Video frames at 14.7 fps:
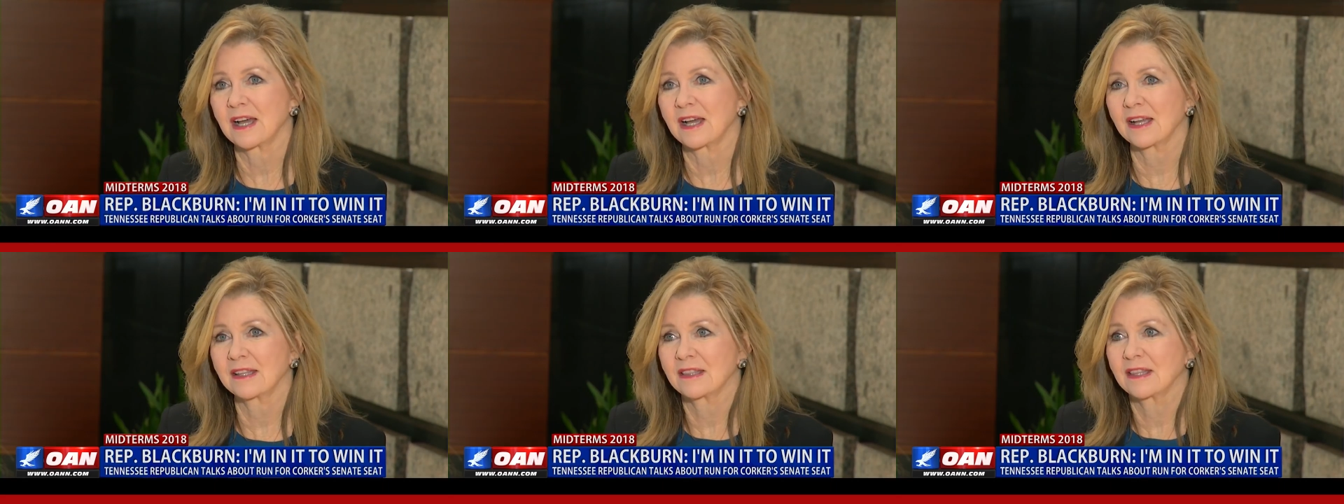
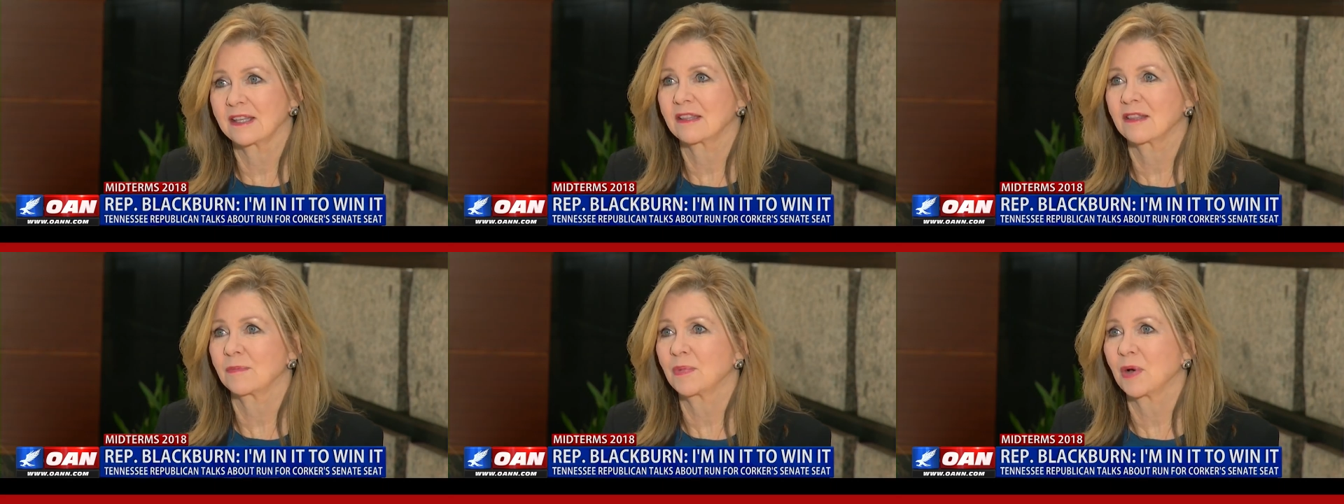I
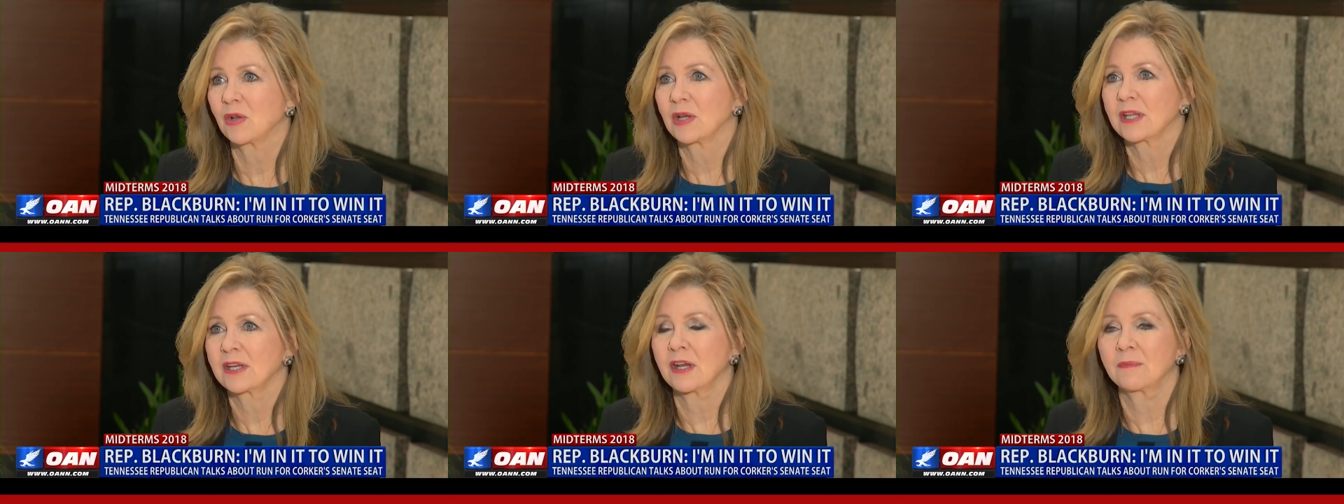think the
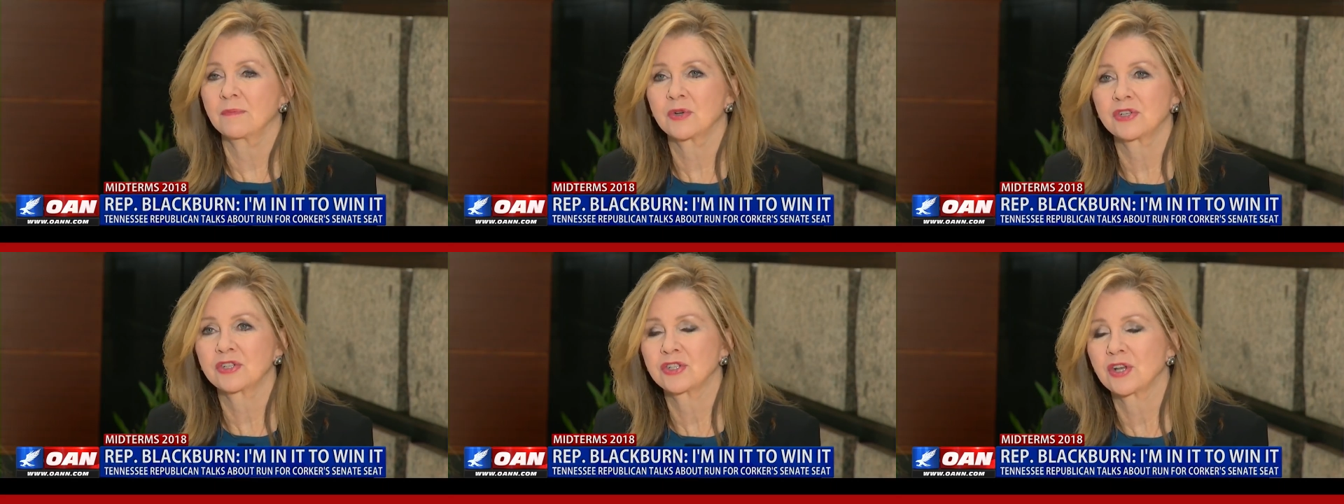polling
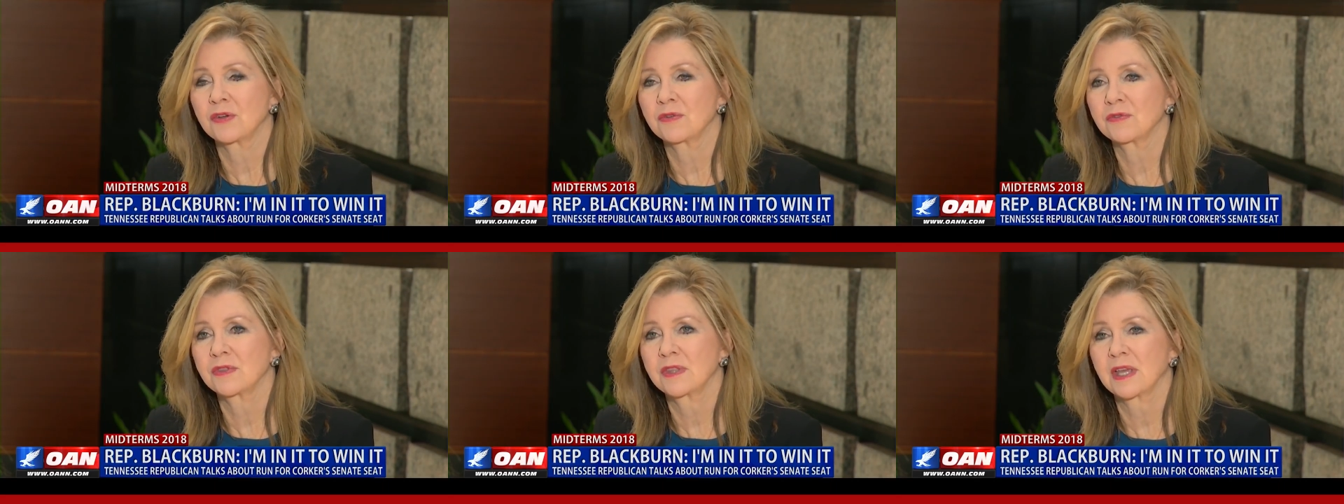numbers
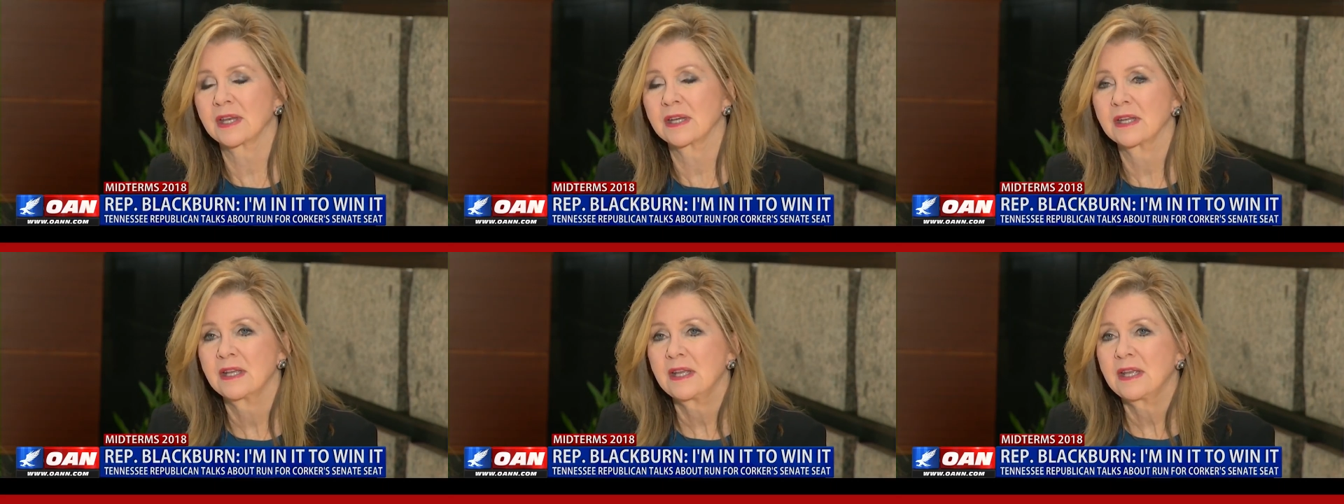show that